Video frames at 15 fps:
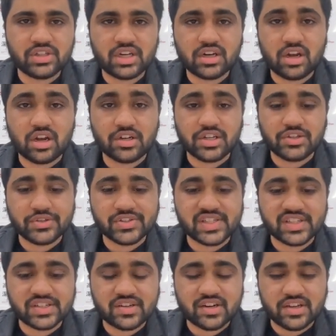and continuously
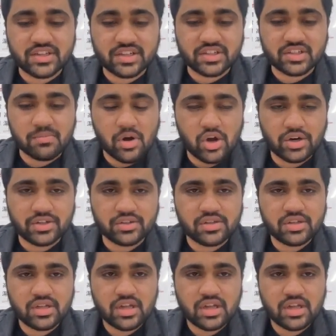training the model